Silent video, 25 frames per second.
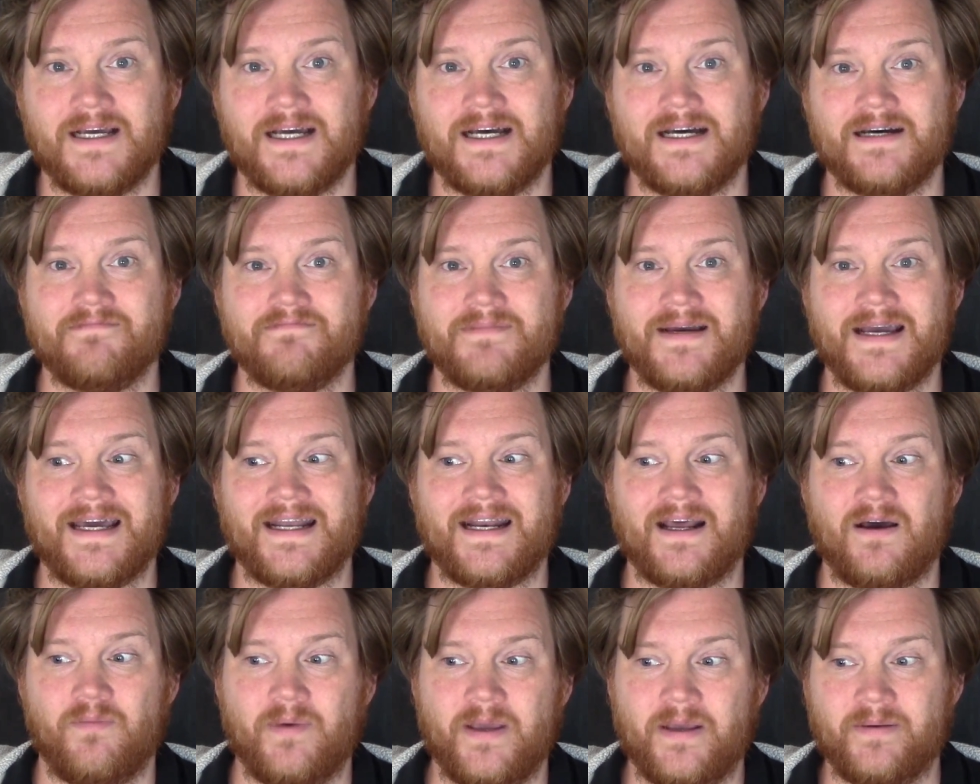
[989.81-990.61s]

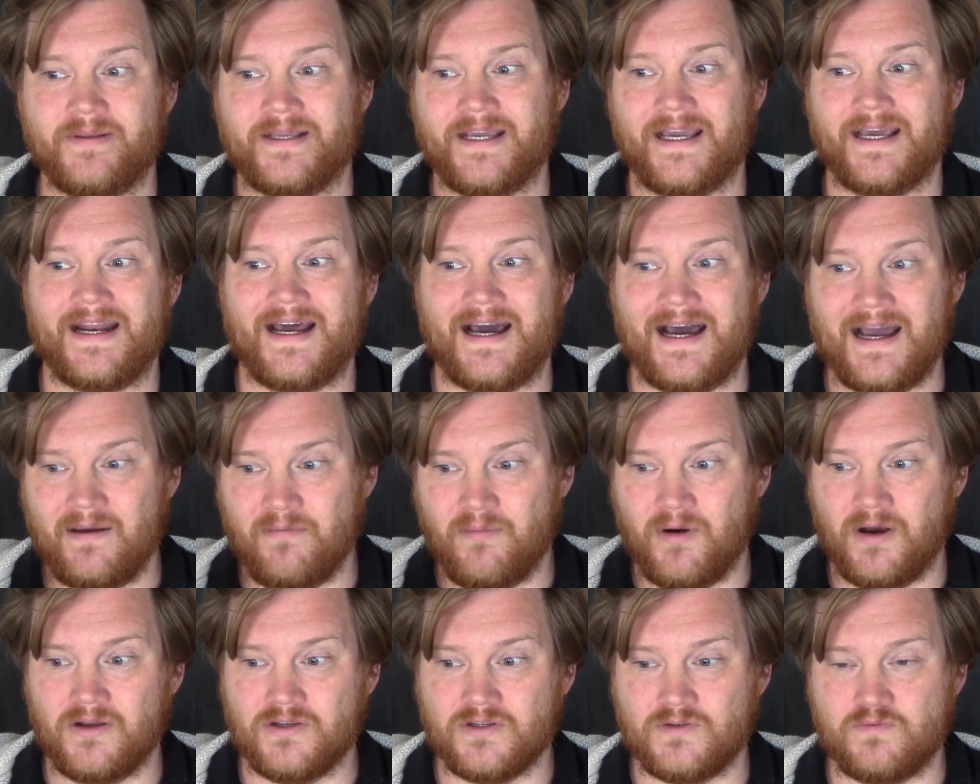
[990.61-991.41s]
And I'll be able to get
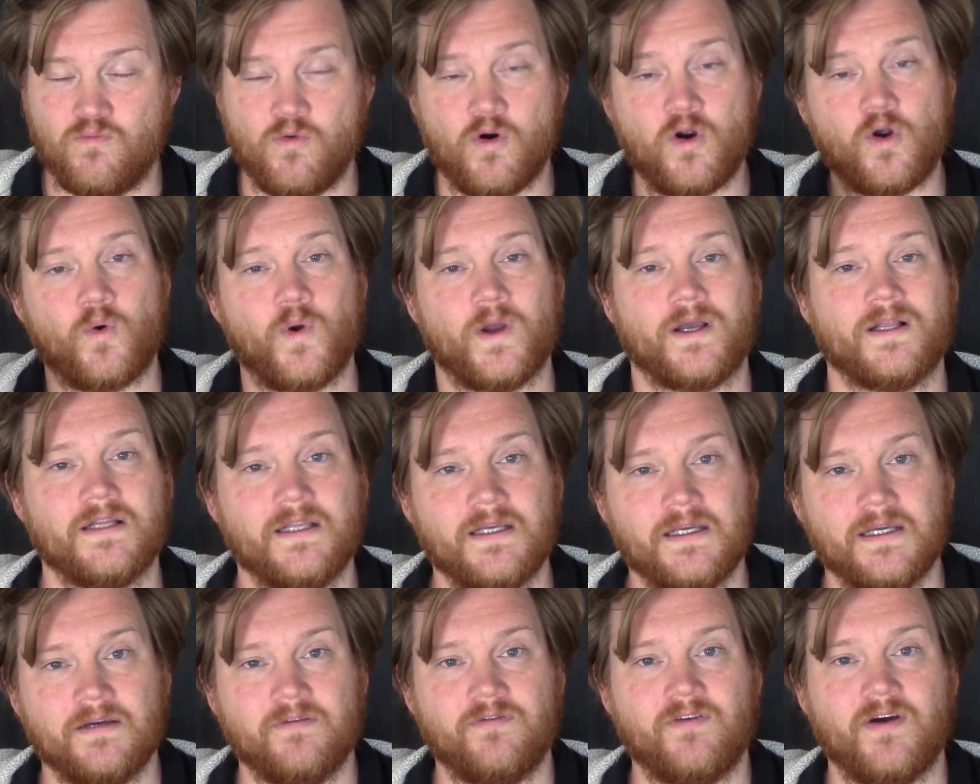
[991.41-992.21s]
eyeballs more
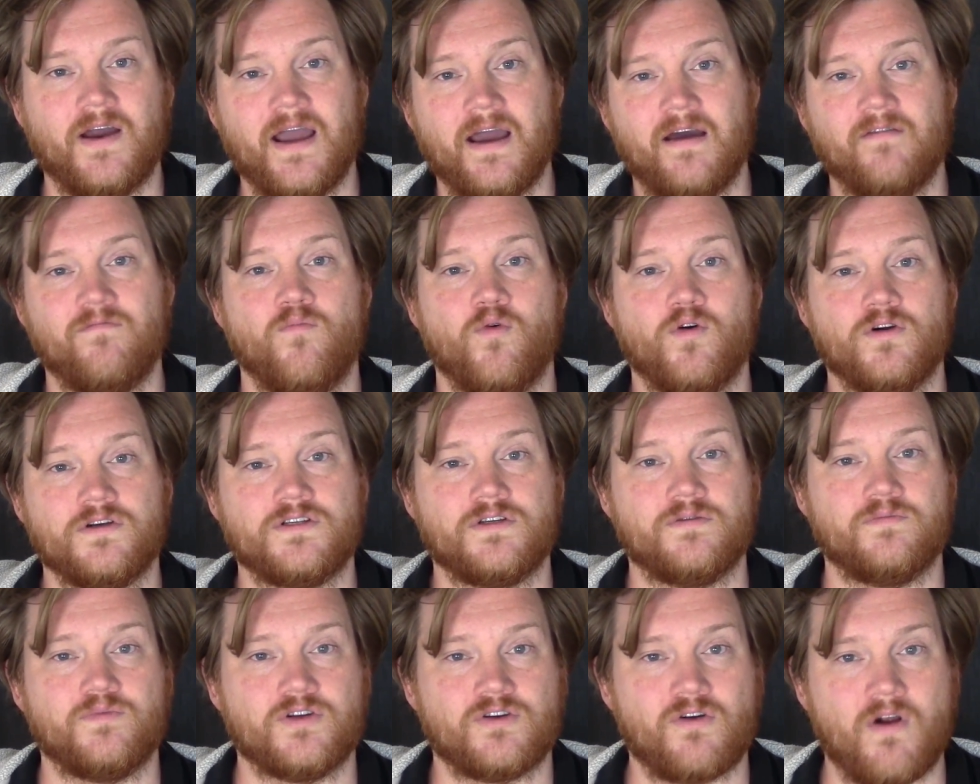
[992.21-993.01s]
quickly if I have more
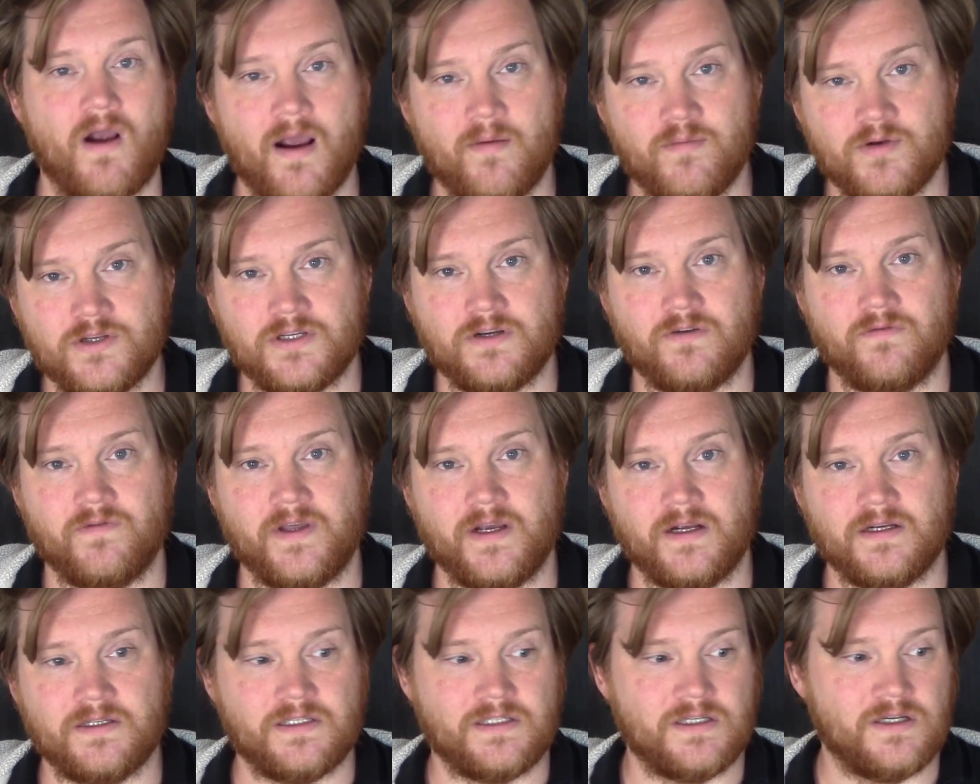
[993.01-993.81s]
subscribers over
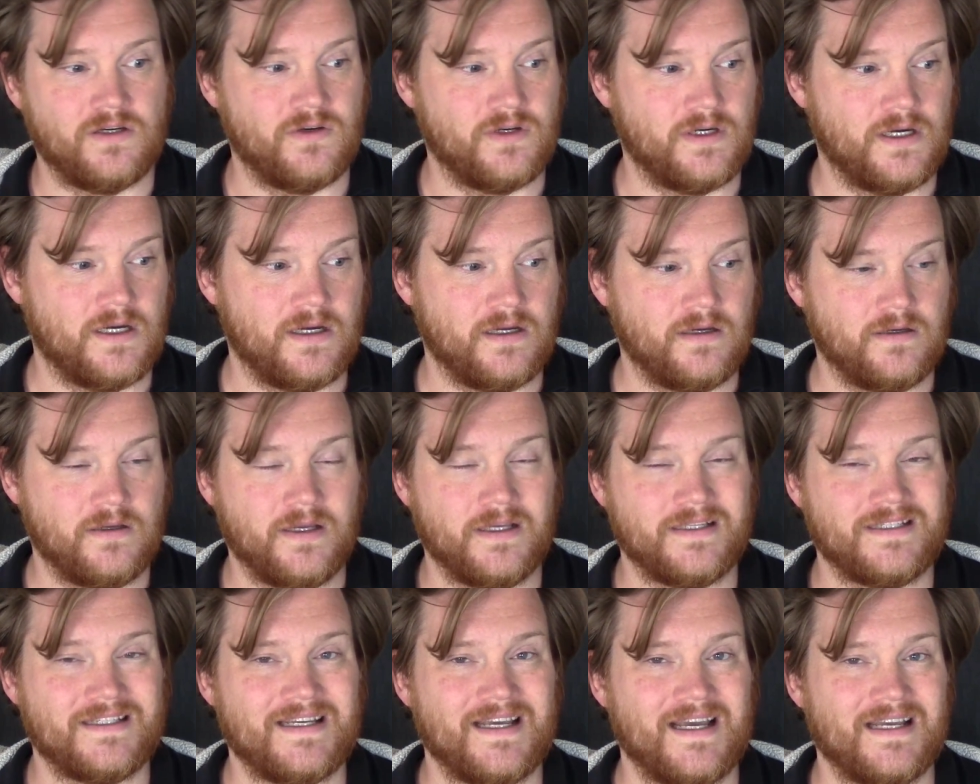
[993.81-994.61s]
there. So
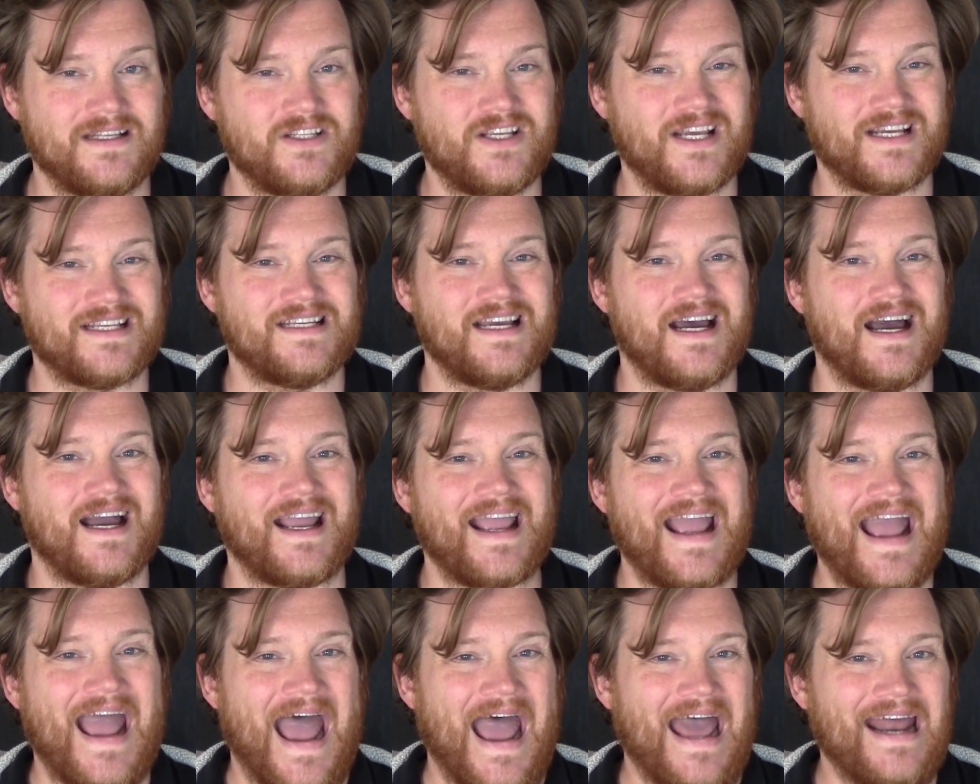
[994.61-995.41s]
it's
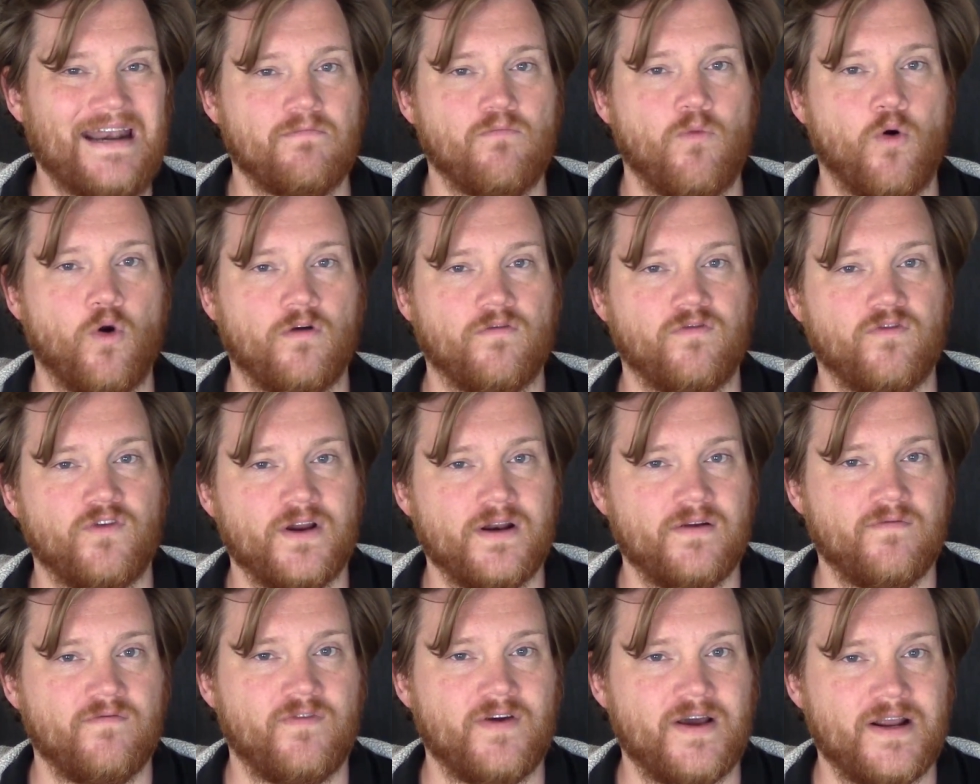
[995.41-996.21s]
TikTok at More
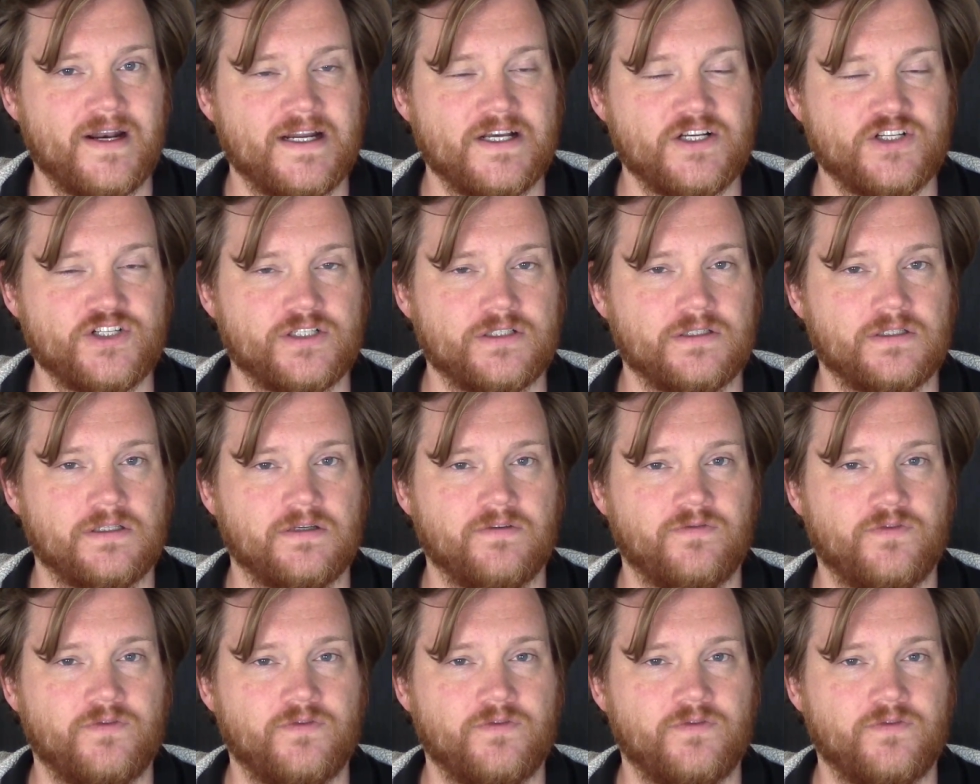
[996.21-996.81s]
Freedom Foundation.